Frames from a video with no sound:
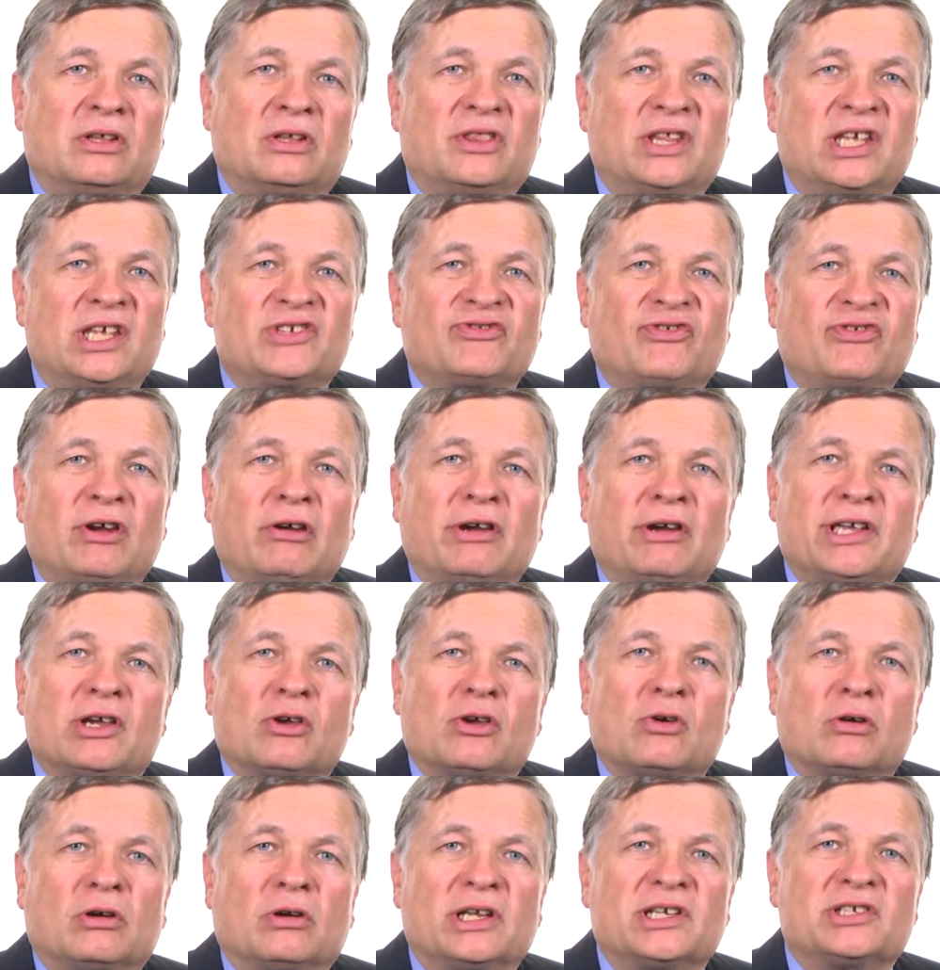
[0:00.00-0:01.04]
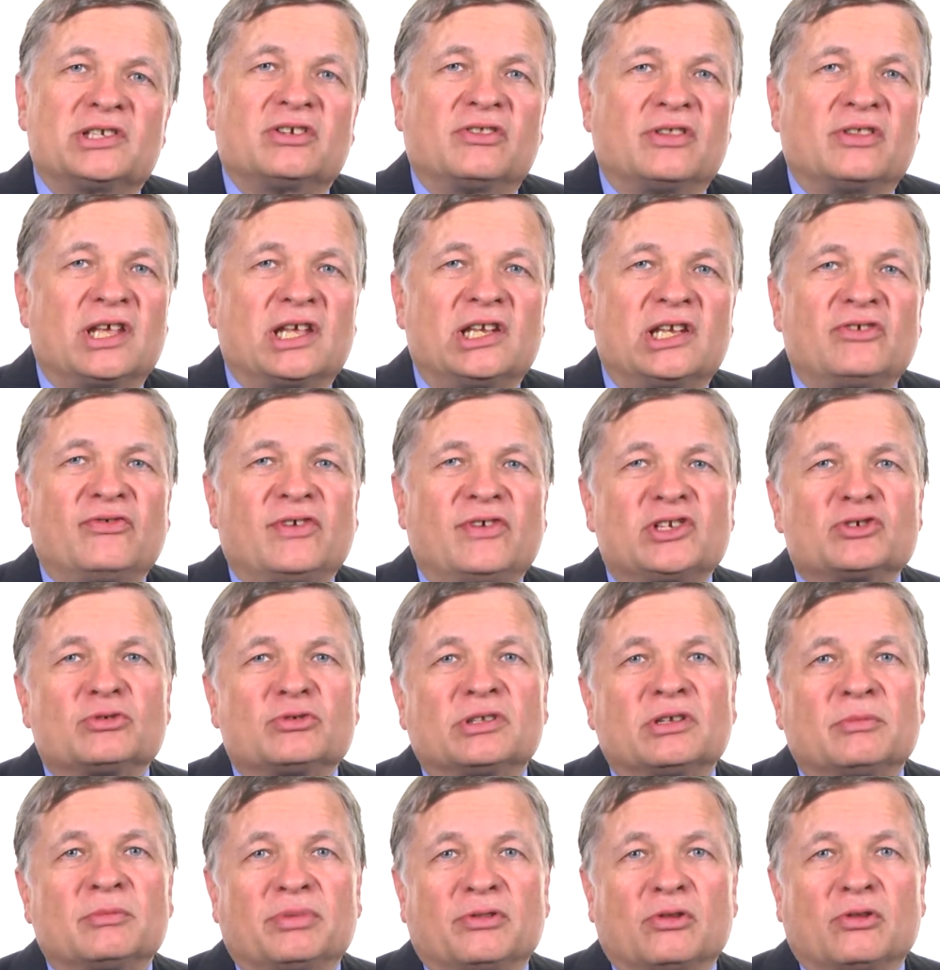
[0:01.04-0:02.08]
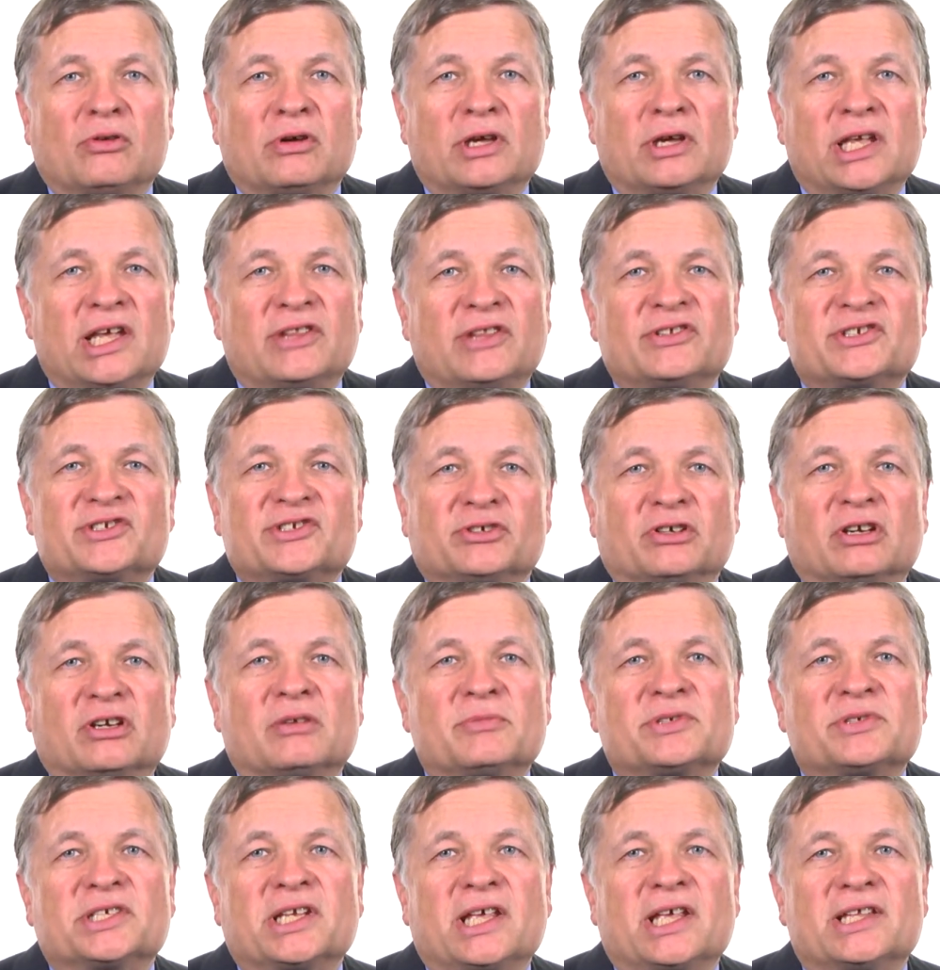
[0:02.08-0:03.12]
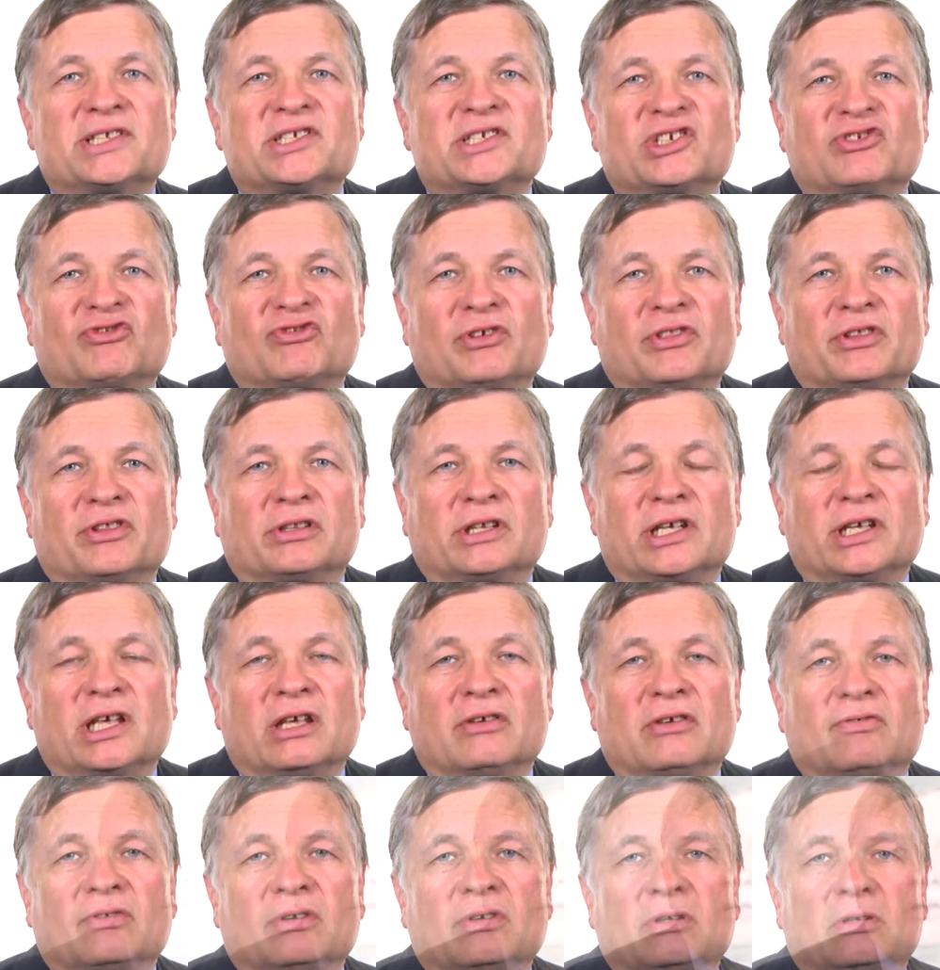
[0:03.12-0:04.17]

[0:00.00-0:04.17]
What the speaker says: These vary according to the individual employee and the circumstances for the leave.